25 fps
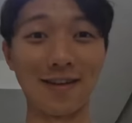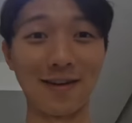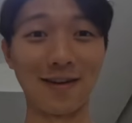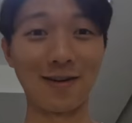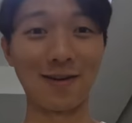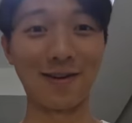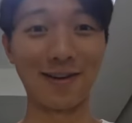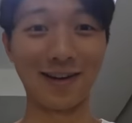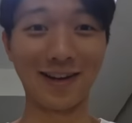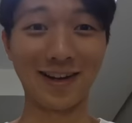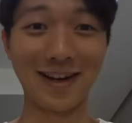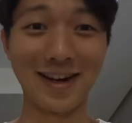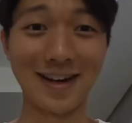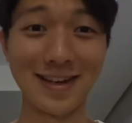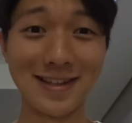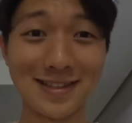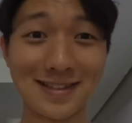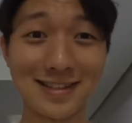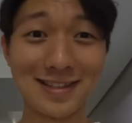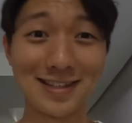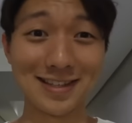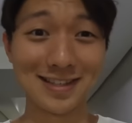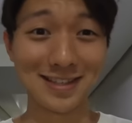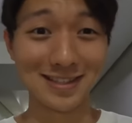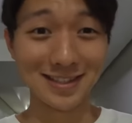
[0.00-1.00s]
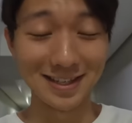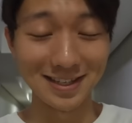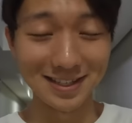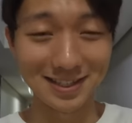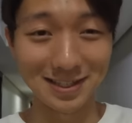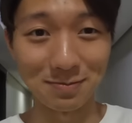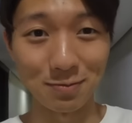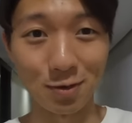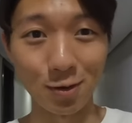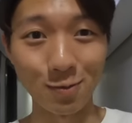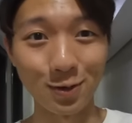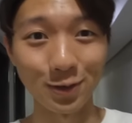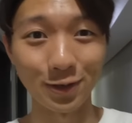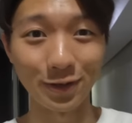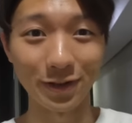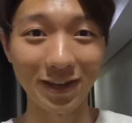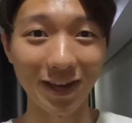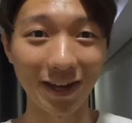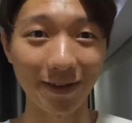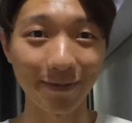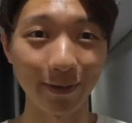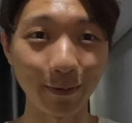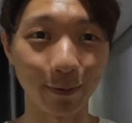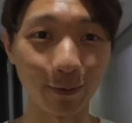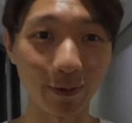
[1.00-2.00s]
All right guys, this is the moment you
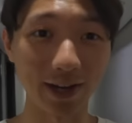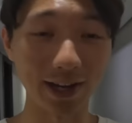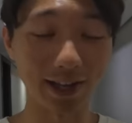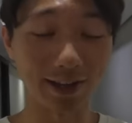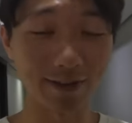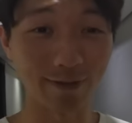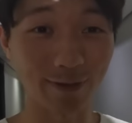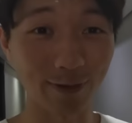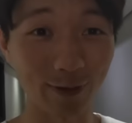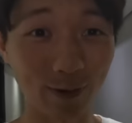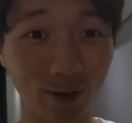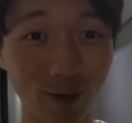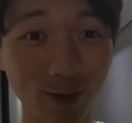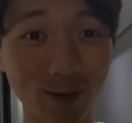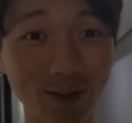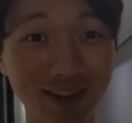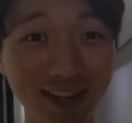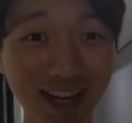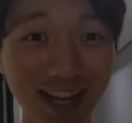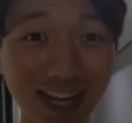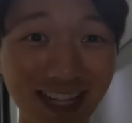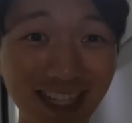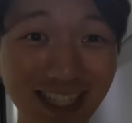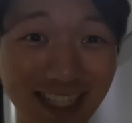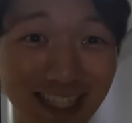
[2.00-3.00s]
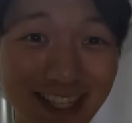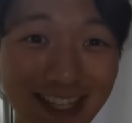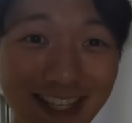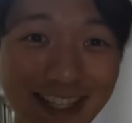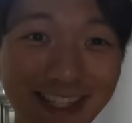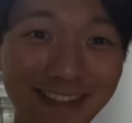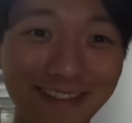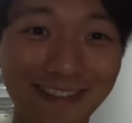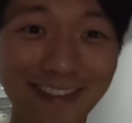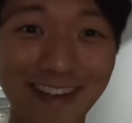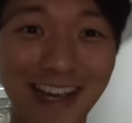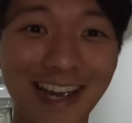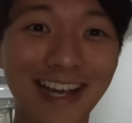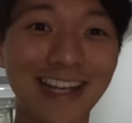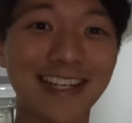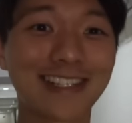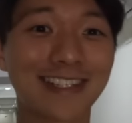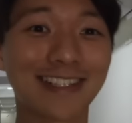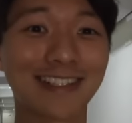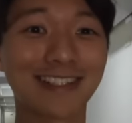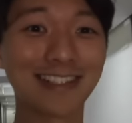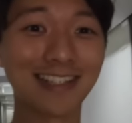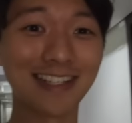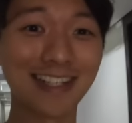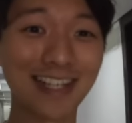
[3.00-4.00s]
guys have been waiting for. Alina's
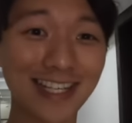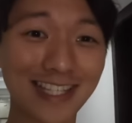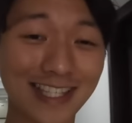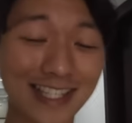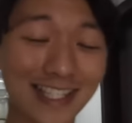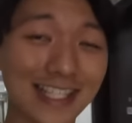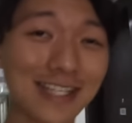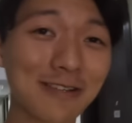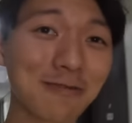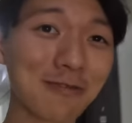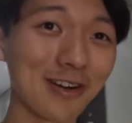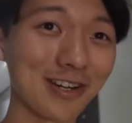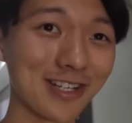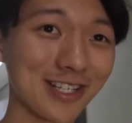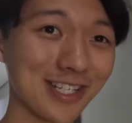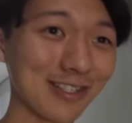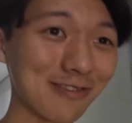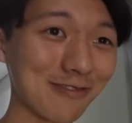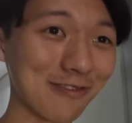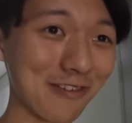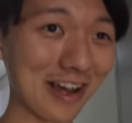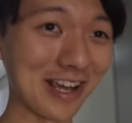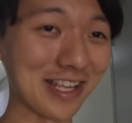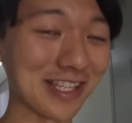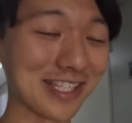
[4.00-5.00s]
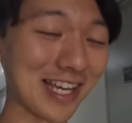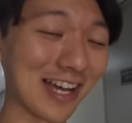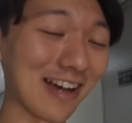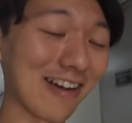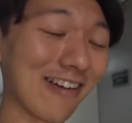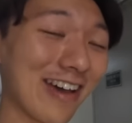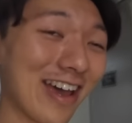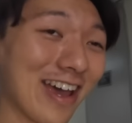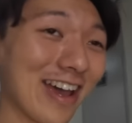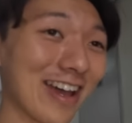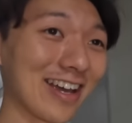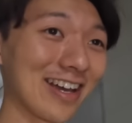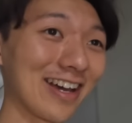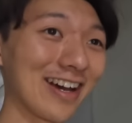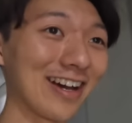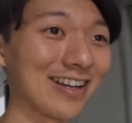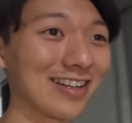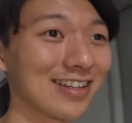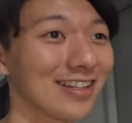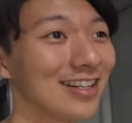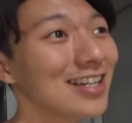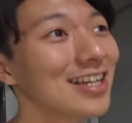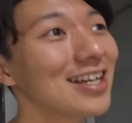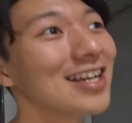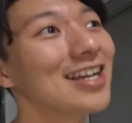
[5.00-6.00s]
reaction. Let's see what she rates our haircut.
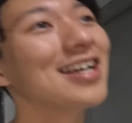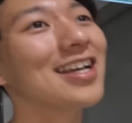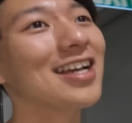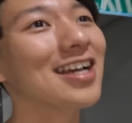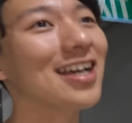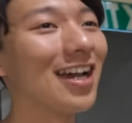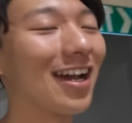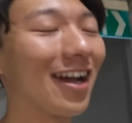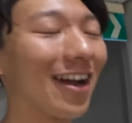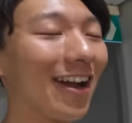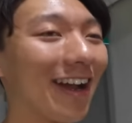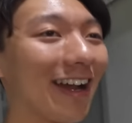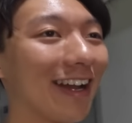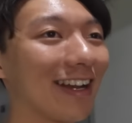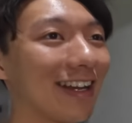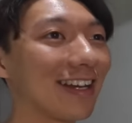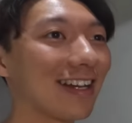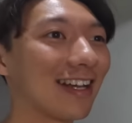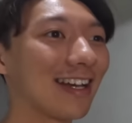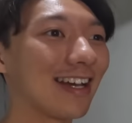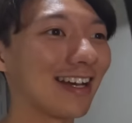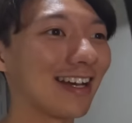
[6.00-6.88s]
All right.